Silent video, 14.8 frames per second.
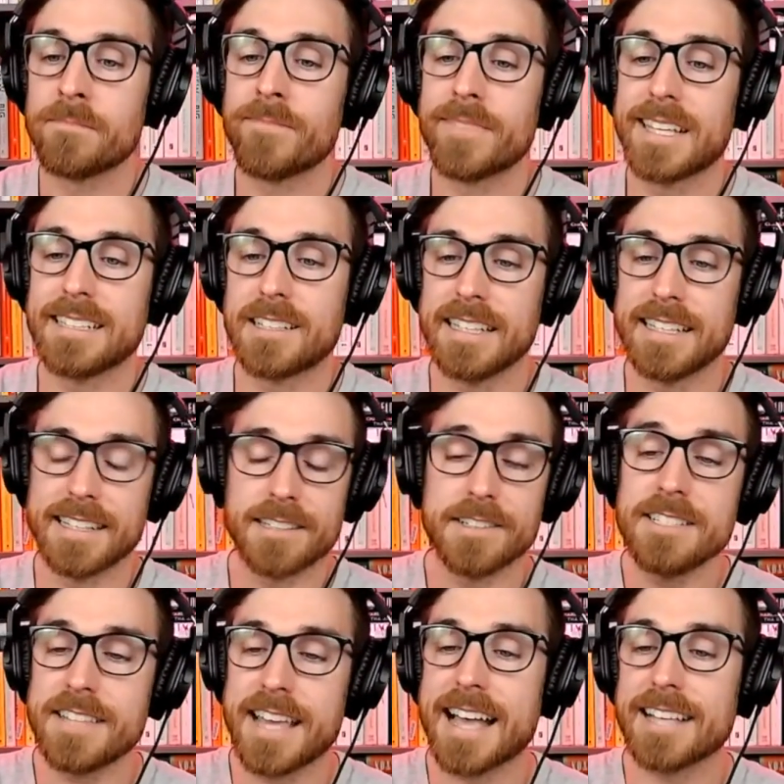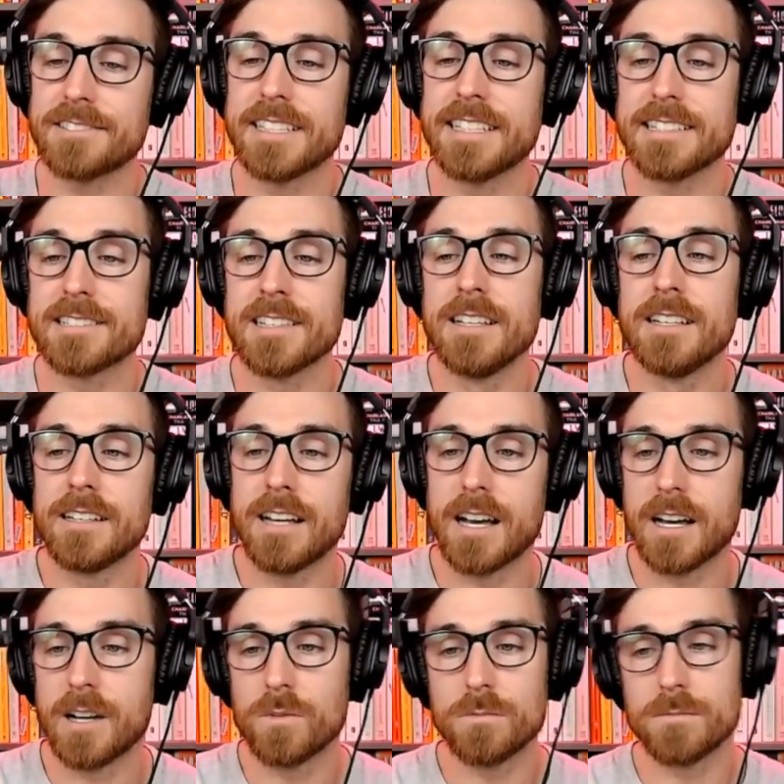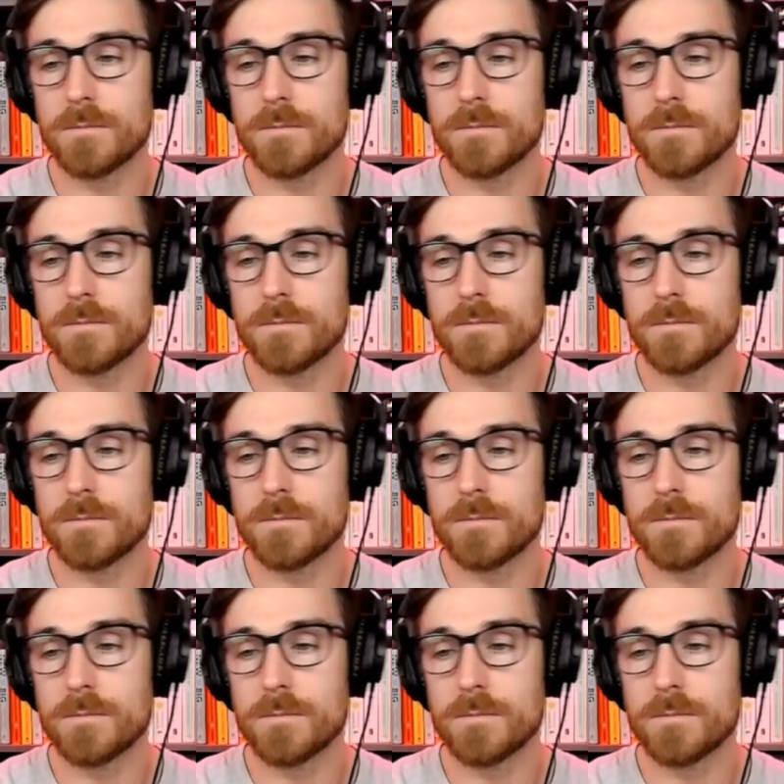in Ecclesiastes, uh,